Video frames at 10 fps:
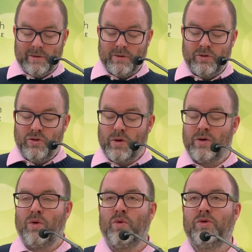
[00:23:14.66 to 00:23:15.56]
You
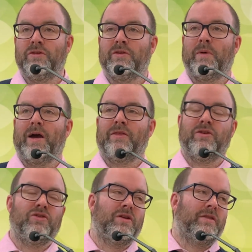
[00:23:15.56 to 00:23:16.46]
are owned by
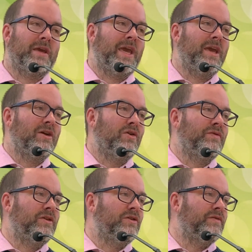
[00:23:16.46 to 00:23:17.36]
the king
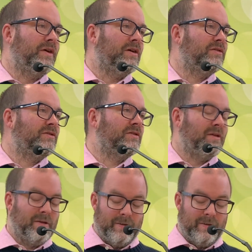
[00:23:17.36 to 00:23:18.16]
of the universe.